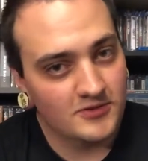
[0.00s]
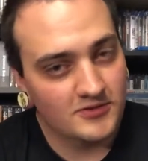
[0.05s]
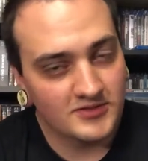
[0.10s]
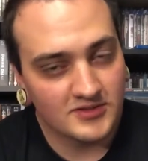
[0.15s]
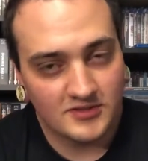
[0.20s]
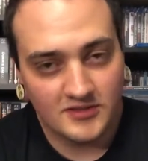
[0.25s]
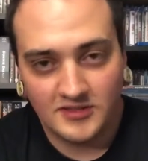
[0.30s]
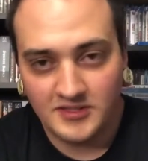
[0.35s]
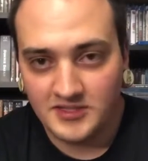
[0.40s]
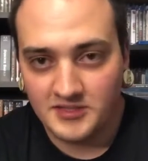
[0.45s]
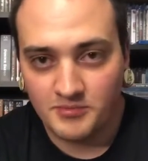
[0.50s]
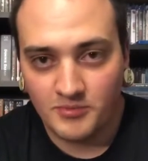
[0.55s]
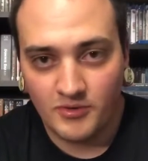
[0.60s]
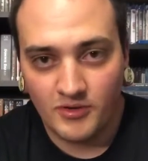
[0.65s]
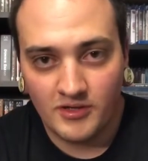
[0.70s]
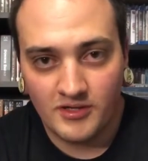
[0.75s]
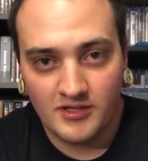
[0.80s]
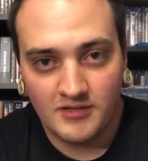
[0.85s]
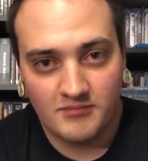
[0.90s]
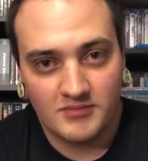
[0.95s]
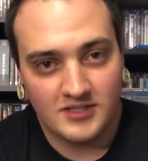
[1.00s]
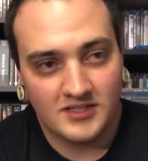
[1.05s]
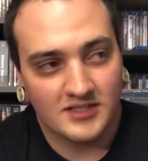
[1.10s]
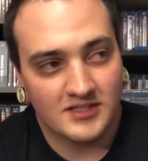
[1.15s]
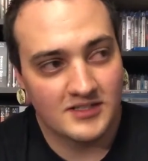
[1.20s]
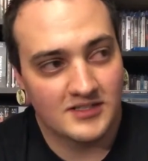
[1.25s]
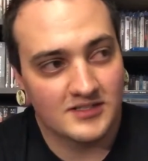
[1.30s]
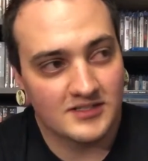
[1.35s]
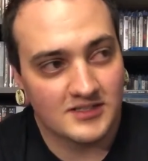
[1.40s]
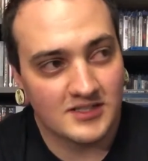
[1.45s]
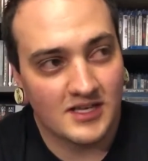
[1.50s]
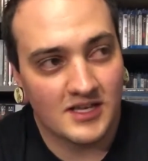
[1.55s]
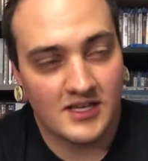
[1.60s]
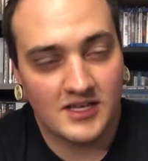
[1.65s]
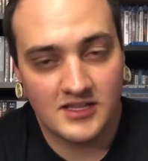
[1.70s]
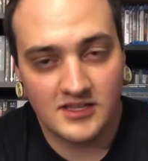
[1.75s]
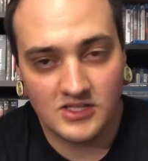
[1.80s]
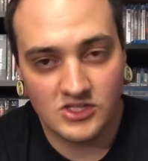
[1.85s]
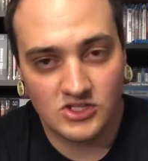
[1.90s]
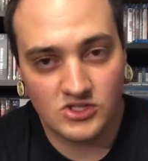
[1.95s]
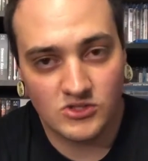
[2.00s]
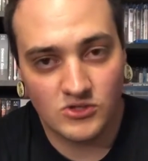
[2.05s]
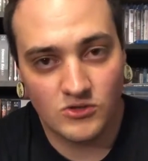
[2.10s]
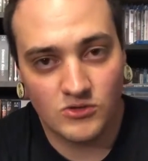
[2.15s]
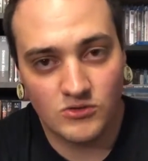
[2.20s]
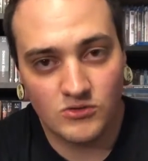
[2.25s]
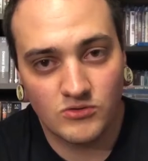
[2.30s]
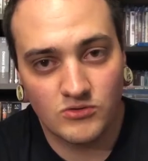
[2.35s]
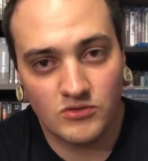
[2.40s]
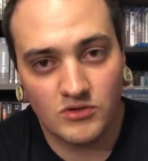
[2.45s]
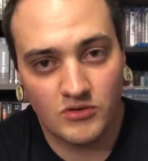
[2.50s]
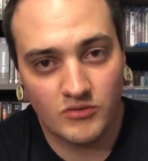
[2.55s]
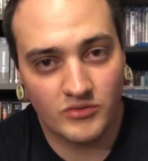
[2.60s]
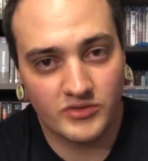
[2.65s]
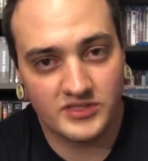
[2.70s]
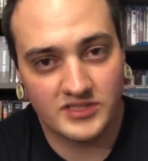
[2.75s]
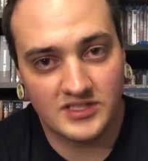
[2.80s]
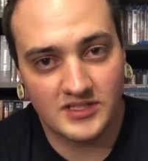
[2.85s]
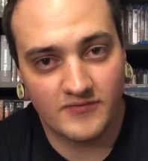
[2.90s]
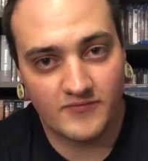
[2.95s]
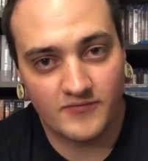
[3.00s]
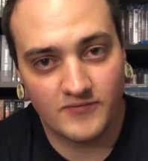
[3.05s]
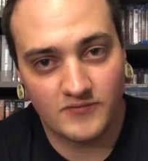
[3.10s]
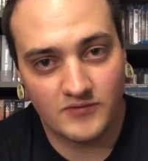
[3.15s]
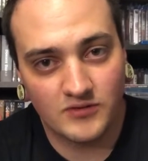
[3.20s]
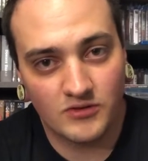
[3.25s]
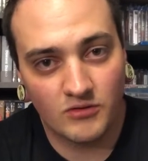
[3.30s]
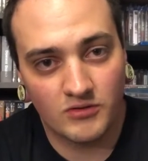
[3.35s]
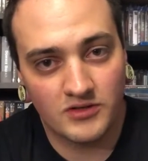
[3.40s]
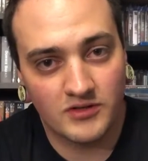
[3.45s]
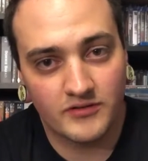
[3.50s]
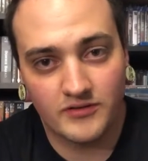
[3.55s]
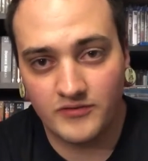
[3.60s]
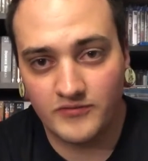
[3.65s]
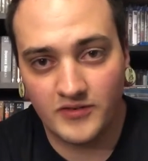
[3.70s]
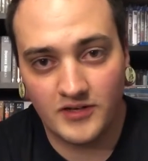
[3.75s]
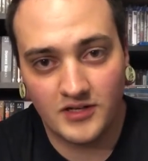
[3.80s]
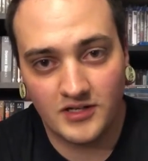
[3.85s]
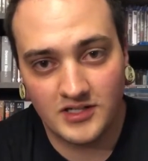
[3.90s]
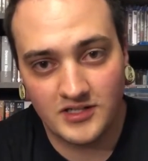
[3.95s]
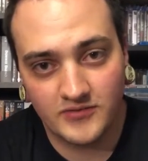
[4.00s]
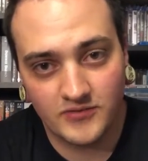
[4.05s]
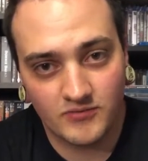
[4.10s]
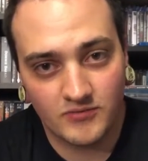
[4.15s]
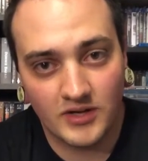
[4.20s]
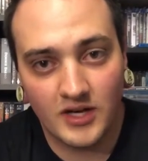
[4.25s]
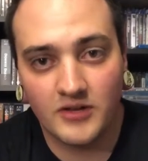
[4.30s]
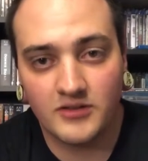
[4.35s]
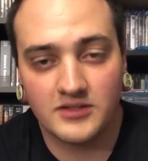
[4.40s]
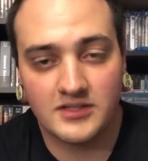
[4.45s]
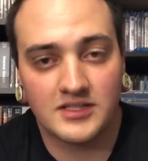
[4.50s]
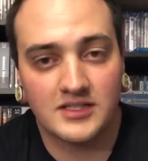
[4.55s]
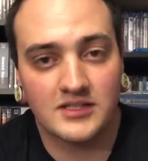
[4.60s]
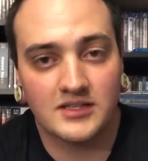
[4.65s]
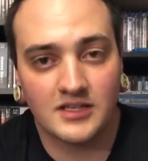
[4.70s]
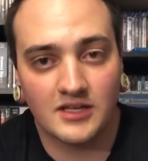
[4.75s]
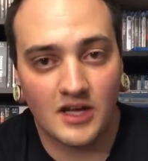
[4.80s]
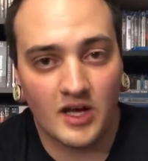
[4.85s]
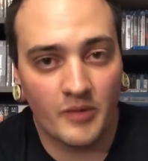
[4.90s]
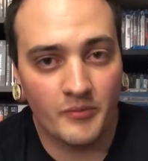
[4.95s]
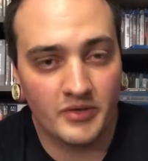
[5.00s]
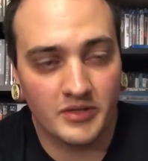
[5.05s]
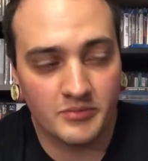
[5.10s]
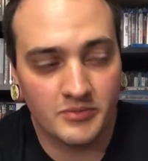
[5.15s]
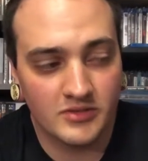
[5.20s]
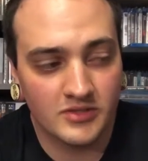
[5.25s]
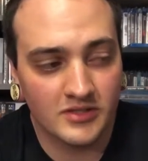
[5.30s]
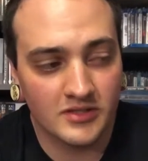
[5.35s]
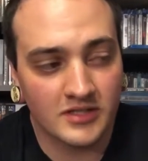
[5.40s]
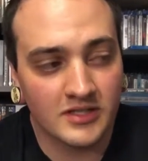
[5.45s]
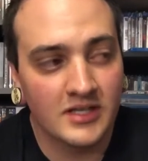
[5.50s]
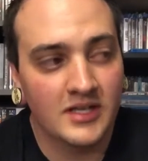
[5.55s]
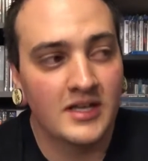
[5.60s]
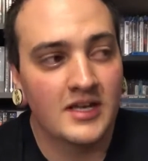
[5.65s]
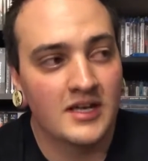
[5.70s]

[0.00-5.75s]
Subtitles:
I was a little disappointed because the show was going in a very different route than the comic book.